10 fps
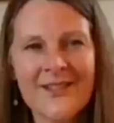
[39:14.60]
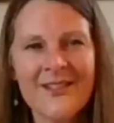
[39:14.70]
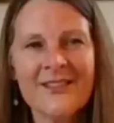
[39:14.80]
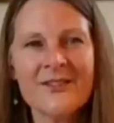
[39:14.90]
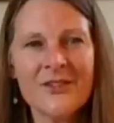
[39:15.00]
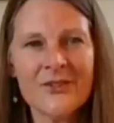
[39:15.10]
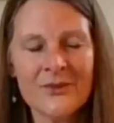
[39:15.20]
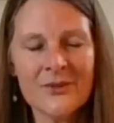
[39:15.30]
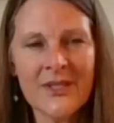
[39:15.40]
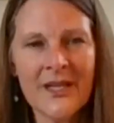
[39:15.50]
an honor
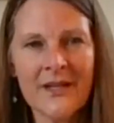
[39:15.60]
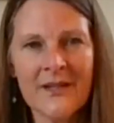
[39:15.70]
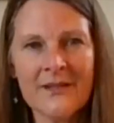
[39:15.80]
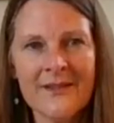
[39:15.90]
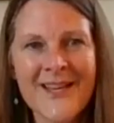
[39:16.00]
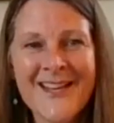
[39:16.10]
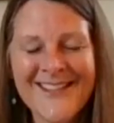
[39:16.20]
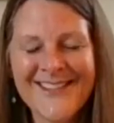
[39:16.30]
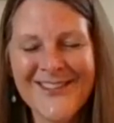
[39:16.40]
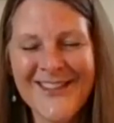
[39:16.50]
too. Yeah,
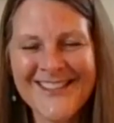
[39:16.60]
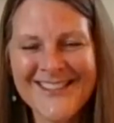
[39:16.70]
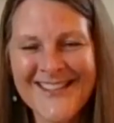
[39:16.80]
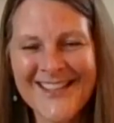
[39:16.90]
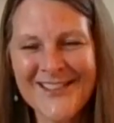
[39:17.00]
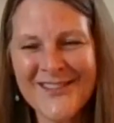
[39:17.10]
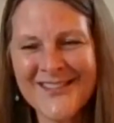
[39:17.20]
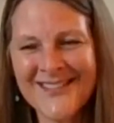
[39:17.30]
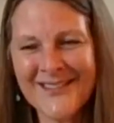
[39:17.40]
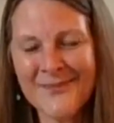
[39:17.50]
so that's
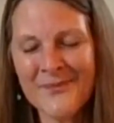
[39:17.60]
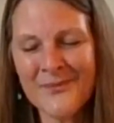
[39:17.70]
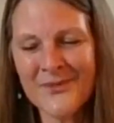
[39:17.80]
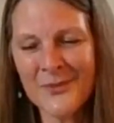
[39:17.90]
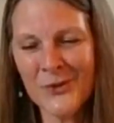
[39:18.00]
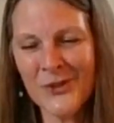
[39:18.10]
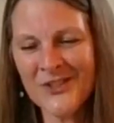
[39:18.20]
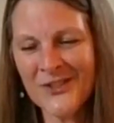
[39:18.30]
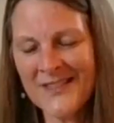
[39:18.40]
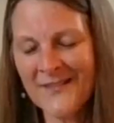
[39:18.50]
some more
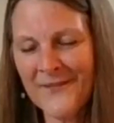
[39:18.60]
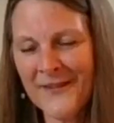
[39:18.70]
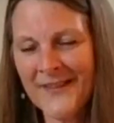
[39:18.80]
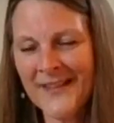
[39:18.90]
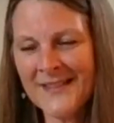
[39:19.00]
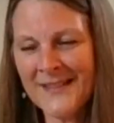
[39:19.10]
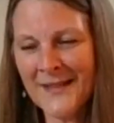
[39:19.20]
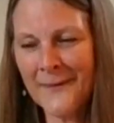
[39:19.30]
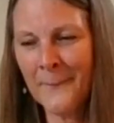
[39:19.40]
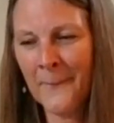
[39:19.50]
interesting, fun things.
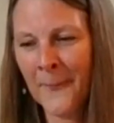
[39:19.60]
I